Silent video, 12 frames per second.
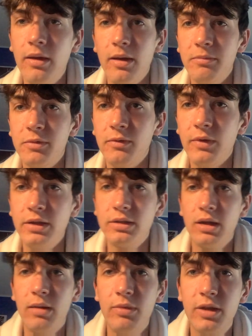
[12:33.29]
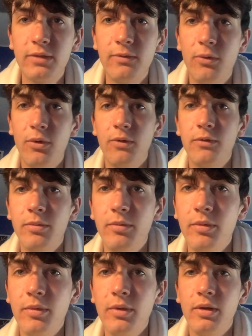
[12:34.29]
and prevents complex 4
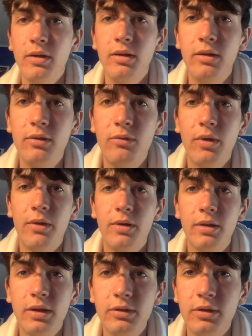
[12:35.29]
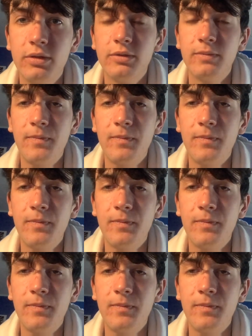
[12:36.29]
from acquiring electrons.